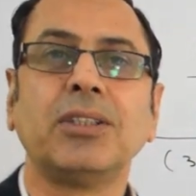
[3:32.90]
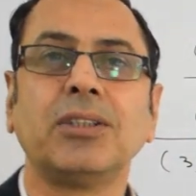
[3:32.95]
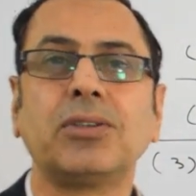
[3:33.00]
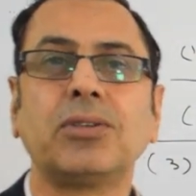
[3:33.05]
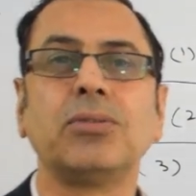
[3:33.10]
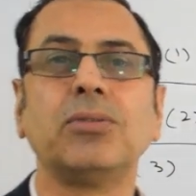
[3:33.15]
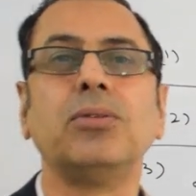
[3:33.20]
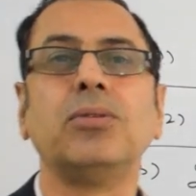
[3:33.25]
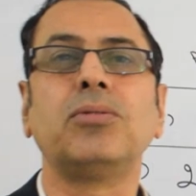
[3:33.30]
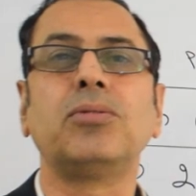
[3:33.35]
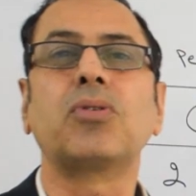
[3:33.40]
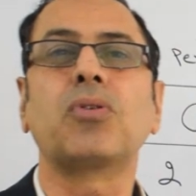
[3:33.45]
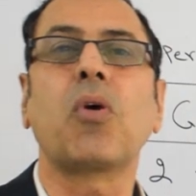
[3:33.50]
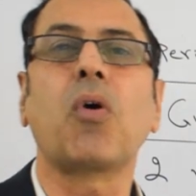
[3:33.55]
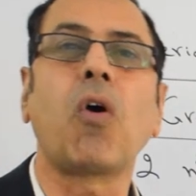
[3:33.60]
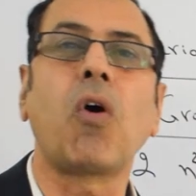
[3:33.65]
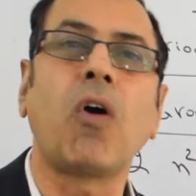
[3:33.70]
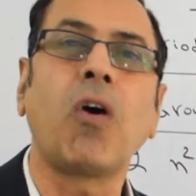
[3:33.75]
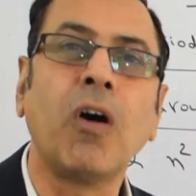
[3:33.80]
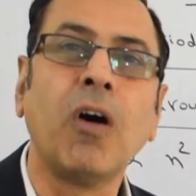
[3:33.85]
to
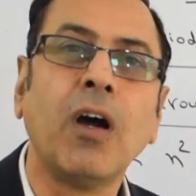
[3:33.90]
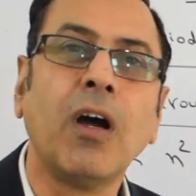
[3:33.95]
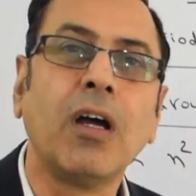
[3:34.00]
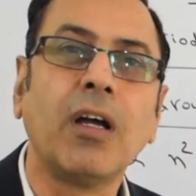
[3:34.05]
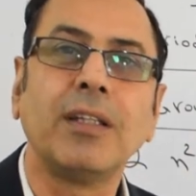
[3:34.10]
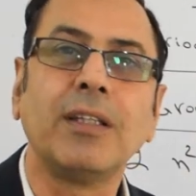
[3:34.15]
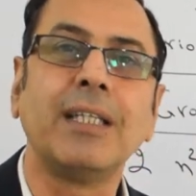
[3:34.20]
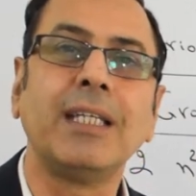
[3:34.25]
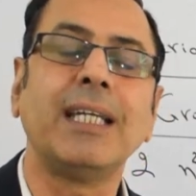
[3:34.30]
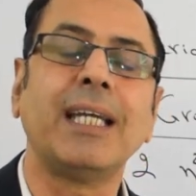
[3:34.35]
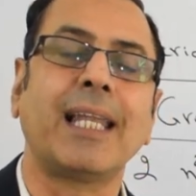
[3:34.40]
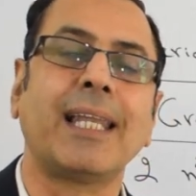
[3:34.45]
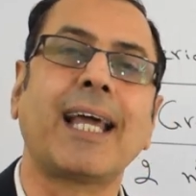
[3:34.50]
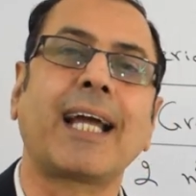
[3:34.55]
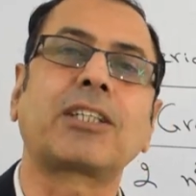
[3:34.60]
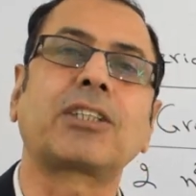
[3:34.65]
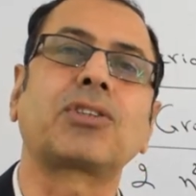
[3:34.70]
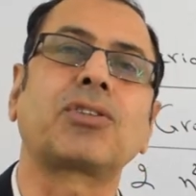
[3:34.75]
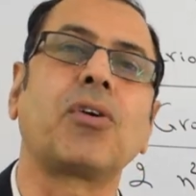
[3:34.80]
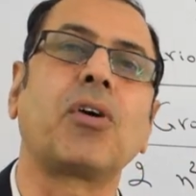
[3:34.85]
draw the
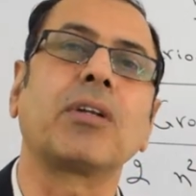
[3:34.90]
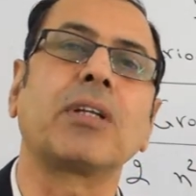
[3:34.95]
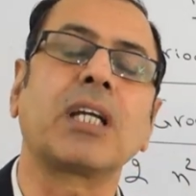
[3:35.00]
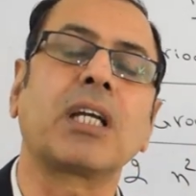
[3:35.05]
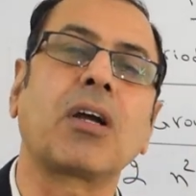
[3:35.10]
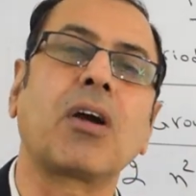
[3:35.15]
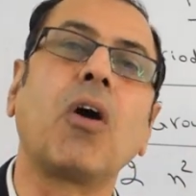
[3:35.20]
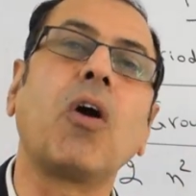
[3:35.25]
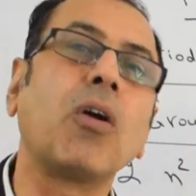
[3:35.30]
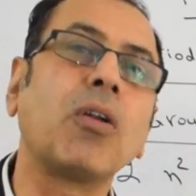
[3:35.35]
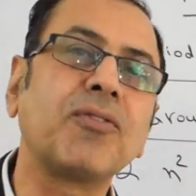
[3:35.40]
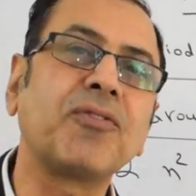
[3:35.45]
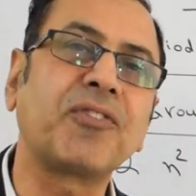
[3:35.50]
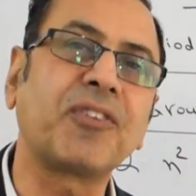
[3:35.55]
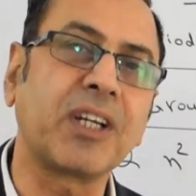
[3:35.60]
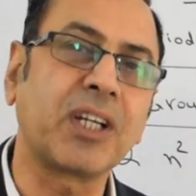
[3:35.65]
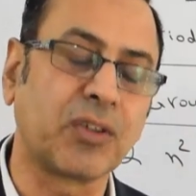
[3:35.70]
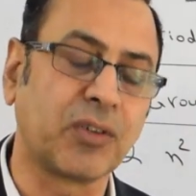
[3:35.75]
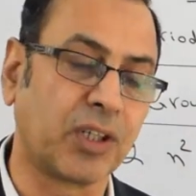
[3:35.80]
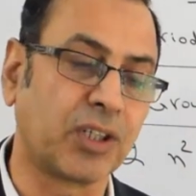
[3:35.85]
electronic
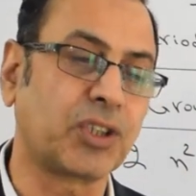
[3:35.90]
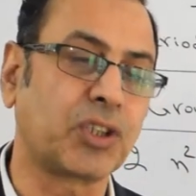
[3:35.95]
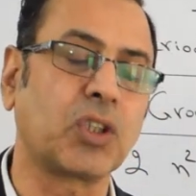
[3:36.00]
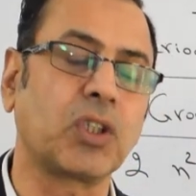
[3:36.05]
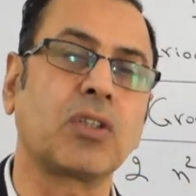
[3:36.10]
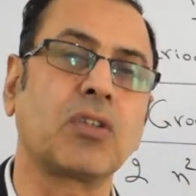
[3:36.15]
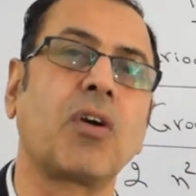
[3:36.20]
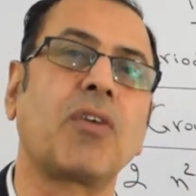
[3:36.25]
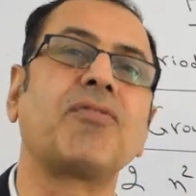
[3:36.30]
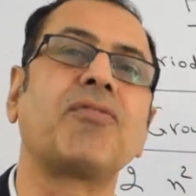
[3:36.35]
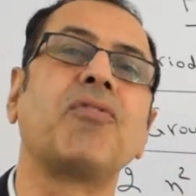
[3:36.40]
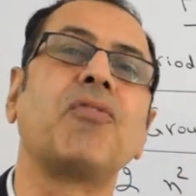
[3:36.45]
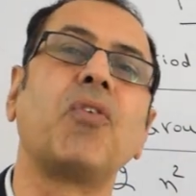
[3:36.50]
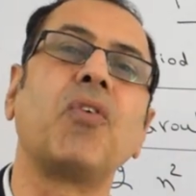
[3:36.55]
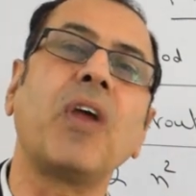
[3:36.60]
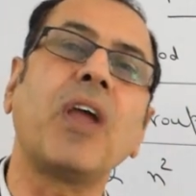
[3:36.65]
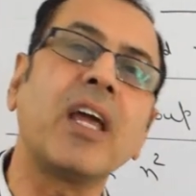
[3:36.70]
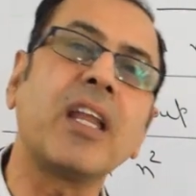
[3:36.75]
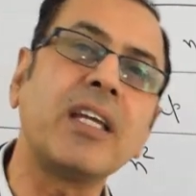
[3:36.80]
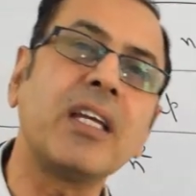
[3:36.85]
configuration of
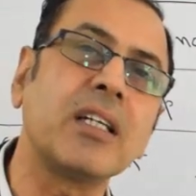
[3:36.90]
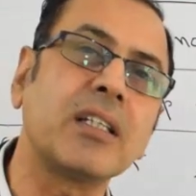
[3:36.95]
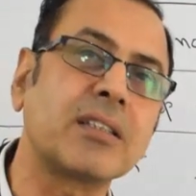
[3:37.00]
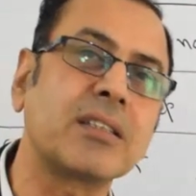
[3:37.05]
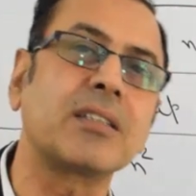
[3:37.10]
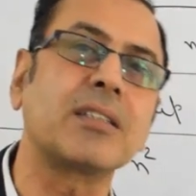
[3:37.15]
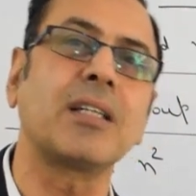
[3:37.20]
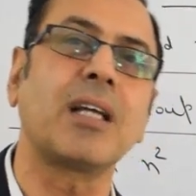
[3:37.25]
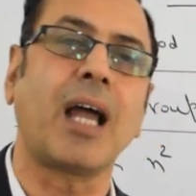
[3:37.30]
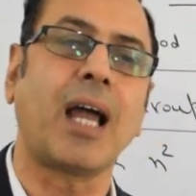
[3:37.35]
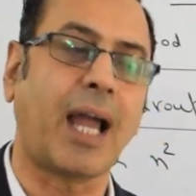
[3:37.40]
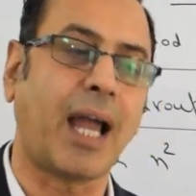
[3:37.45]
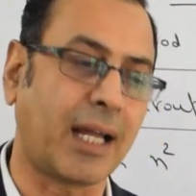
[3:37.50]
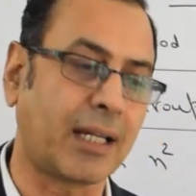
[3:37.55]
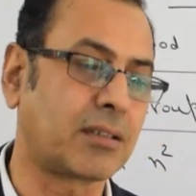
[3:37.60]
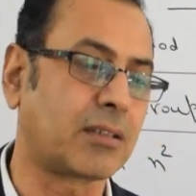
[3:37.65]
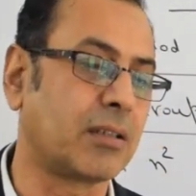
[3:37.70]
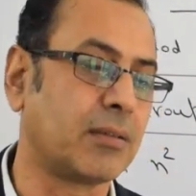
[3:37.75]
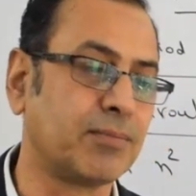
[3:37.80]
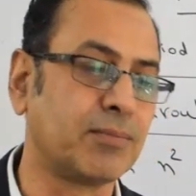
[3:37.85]
various
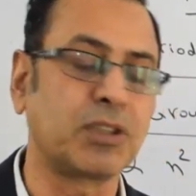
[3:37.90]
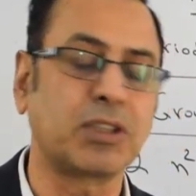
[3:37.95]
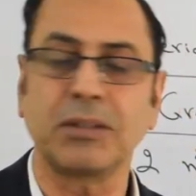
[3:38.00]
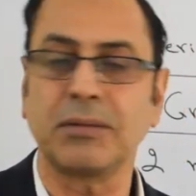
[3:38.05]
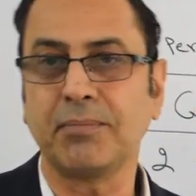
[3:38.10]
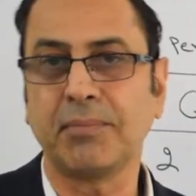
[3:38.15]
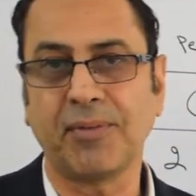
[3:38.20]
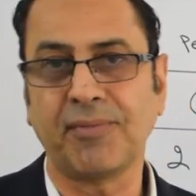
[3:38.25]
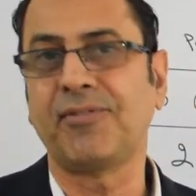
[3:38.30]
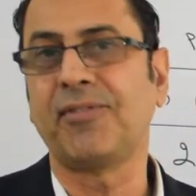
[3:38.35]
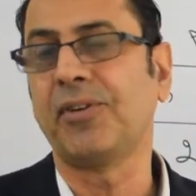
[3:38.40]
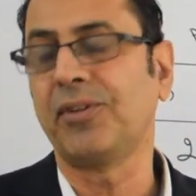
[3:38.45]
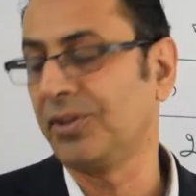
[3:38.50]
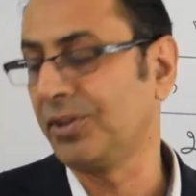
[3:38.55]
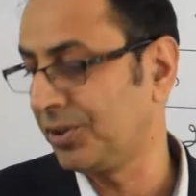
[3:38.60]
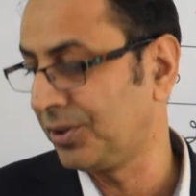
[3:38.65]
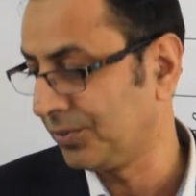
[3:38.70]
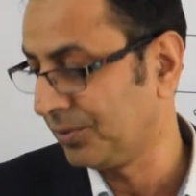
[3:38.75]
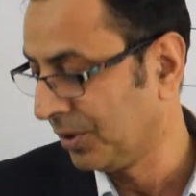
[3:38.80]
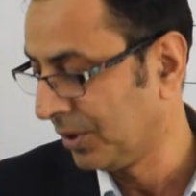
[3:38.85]
atoms before
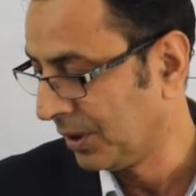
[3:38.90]
you.